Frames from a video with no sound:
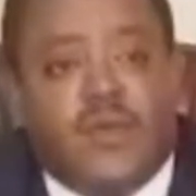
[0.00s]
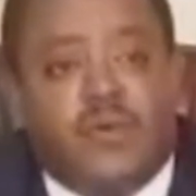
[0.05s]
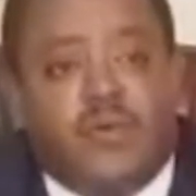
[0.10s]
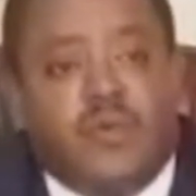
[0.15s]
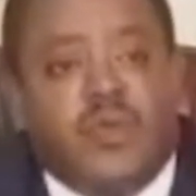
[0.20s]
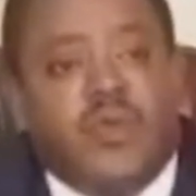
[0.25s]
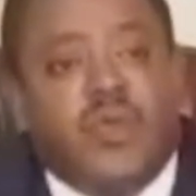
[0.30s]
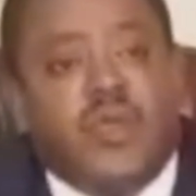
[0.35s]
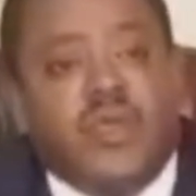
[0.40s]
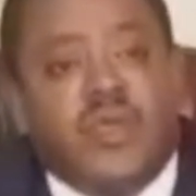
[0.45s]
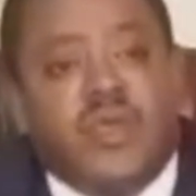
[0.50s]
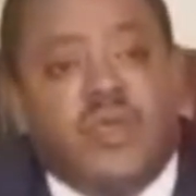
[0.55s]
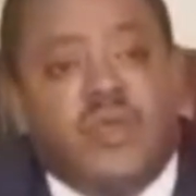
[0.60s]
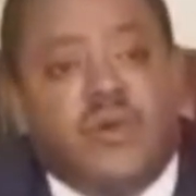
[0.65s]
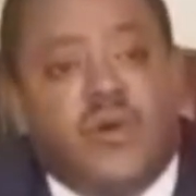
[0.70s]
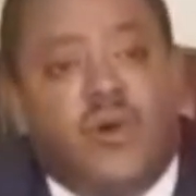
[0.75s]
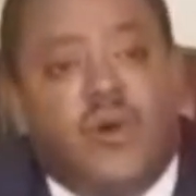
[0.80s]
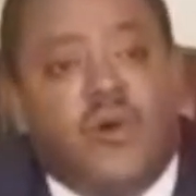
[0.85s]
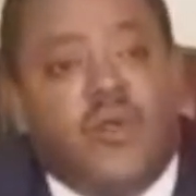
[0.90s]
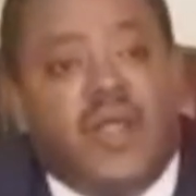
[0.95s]
We
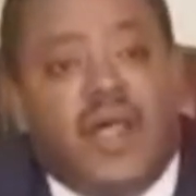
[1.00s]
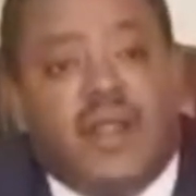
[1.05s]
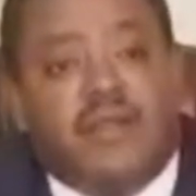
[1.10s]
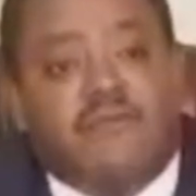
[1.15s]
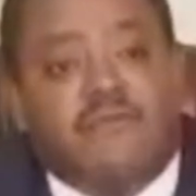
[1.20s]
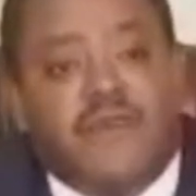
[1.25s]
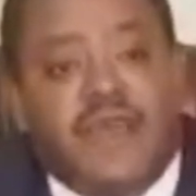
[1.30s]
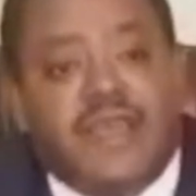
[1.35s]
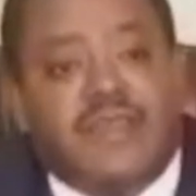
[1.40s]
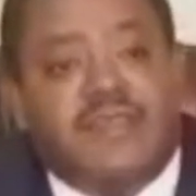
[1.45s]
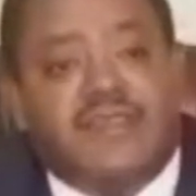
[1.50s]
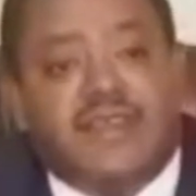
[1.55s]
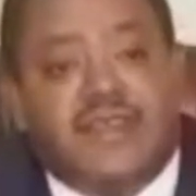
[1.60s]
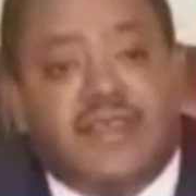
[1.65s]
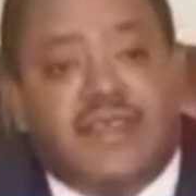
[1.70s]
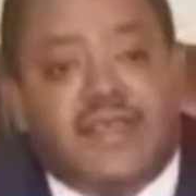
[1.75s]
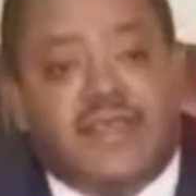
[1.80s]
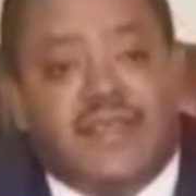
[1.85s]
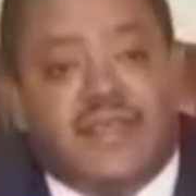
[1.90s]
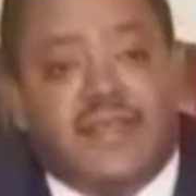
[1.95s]
all are
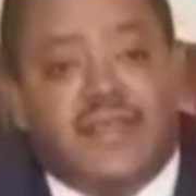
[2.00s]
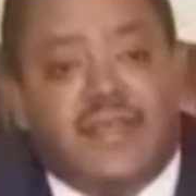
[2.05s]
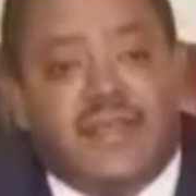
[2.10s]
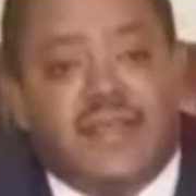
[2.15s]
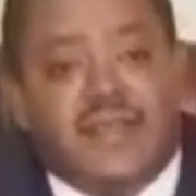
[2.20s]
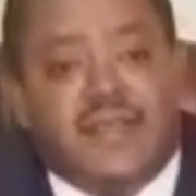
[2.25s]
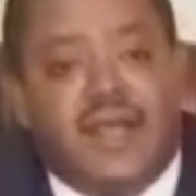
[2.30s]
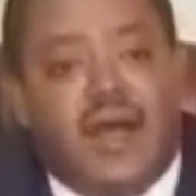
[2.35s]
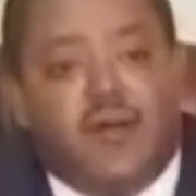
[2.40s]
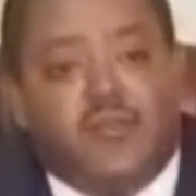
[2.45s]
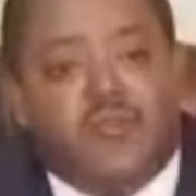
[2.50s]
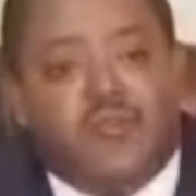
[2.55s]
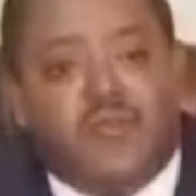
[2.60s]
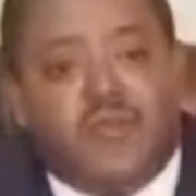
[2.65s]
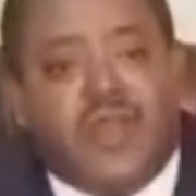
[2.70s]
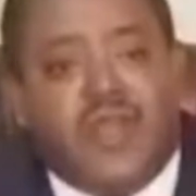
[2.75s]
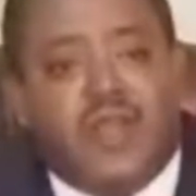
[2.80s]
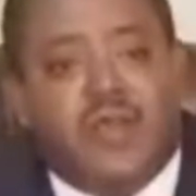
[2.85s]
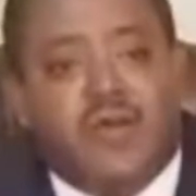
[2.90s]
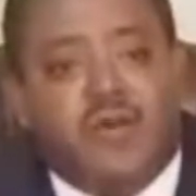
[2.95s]
facing the
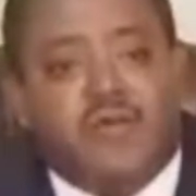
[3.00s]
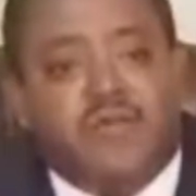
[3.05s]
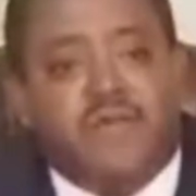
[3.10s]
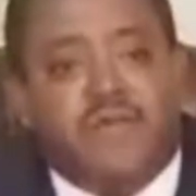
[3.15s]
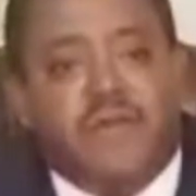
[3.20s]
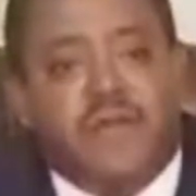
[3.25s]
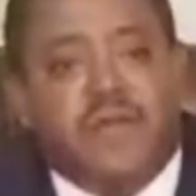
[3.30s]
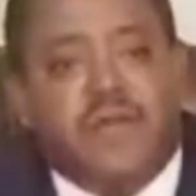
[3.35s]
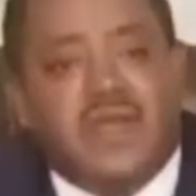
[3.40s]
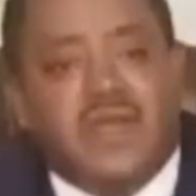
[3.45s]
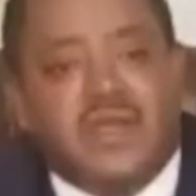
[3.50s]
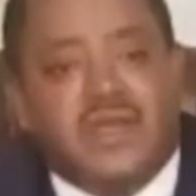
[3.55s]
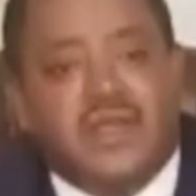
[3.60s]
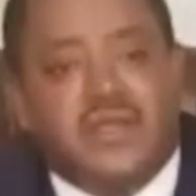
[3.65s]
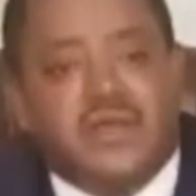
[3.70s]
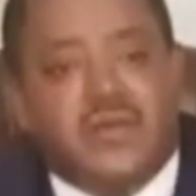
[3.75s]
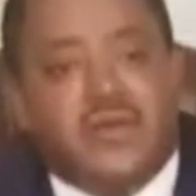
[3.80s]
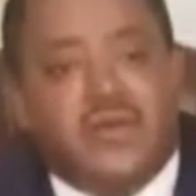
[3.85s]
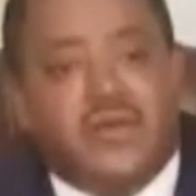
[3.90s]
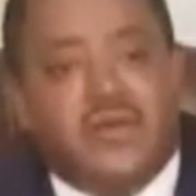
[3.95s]
outbreak of
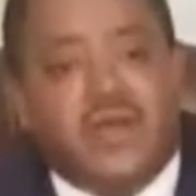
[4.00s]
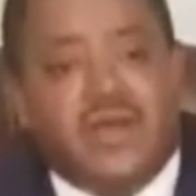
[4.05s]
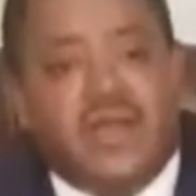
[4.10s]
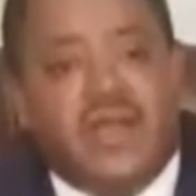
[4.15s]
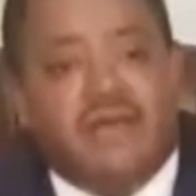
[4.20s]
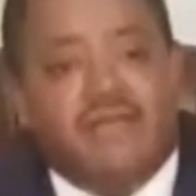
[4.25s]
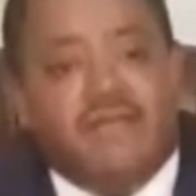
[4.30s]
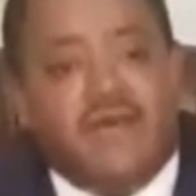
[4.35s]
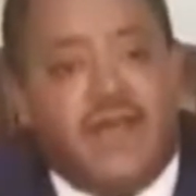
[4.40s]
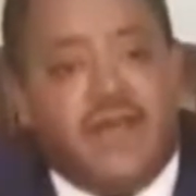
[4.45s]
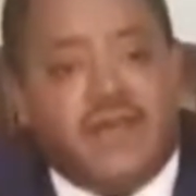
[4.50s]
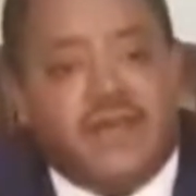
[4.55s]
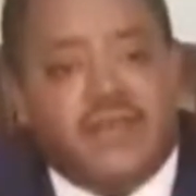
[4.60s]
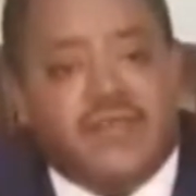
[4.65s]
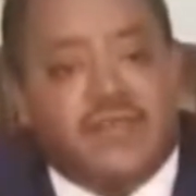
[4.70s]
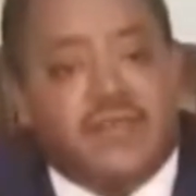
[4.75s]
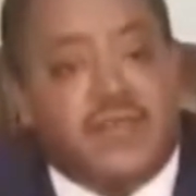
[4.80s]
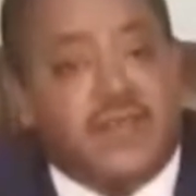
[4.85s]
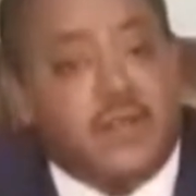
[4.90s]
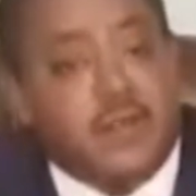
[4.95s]
the
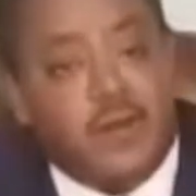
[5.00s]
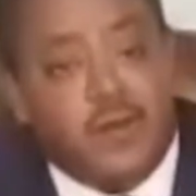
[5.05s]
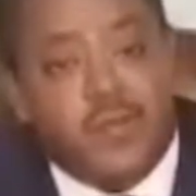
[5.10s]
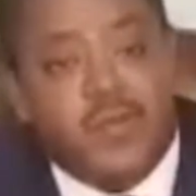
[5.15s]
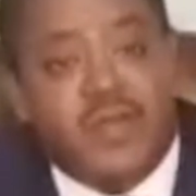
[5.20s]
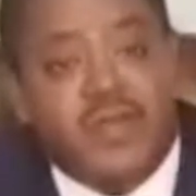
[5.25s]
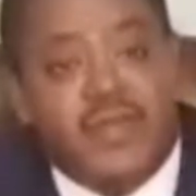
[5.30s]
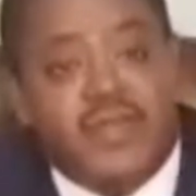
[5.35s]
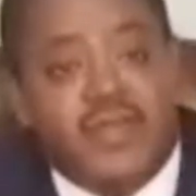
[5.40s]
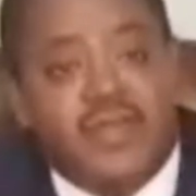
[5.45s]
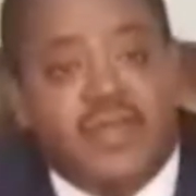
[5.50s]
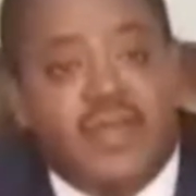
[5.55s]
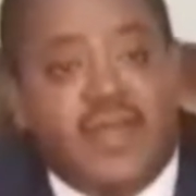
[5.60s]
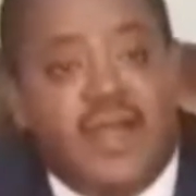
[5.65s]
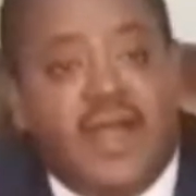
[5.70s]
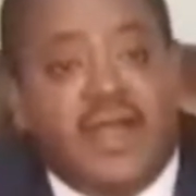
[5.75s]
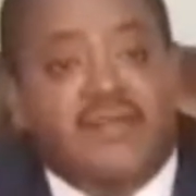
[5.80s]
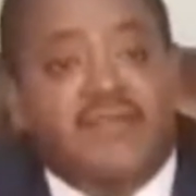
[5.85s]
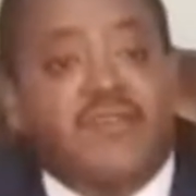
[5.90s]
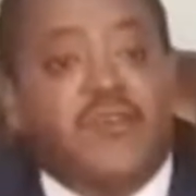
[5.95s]
coronavirus globally
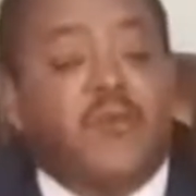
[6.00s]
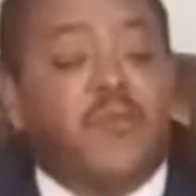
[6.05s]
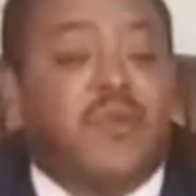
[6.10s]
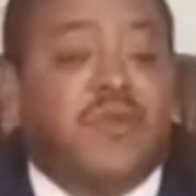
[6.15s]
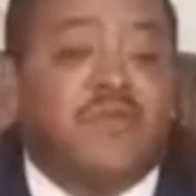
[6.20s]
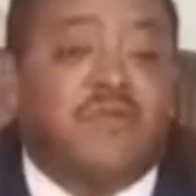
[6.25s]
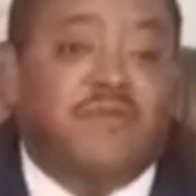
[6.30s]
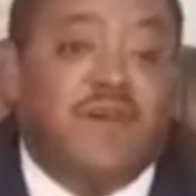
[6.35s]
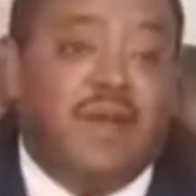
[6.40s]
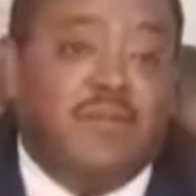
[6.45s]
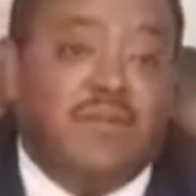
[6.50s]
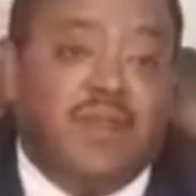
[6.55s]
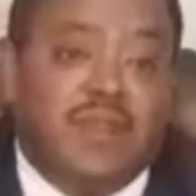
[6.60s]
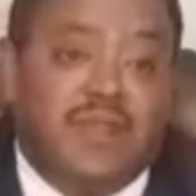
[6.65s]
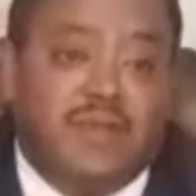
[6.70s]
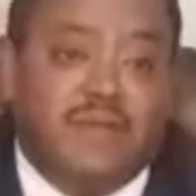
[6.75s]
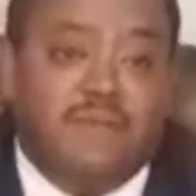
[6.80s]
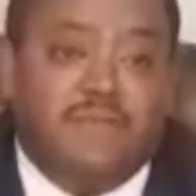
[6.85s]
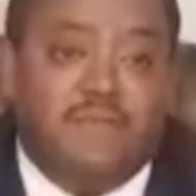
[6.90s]
as human family.